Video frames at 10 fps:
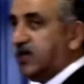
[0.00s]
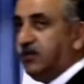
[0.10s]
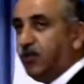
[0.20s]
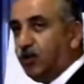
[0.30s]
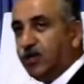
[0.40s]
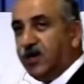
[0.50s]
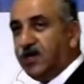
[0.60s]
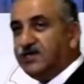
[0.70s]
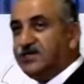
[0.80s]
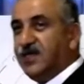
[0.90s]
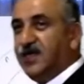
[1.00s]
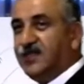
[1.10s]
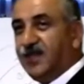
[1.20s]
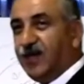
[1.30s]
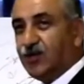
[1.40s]
keep all the lights day
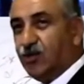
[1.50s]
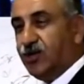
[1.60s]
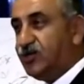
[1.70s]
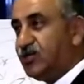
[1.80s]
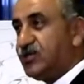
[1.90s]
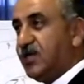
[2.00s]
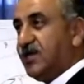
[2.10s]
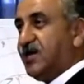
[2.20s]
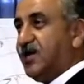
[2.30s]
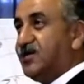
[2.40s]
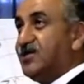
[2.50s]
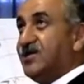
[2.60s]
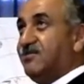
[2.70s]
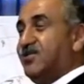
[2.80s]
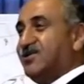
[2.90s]
and night going. Just get a
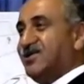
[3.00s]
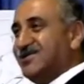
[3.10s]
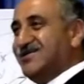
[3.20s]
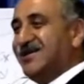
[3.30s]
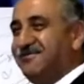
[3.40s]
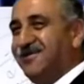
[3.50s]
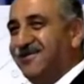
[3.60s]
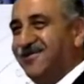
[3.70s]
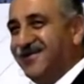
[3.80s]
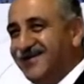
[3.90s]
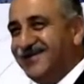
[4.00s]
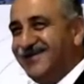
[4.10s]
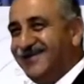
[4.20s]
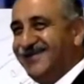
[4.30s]
curtain and put on top of it.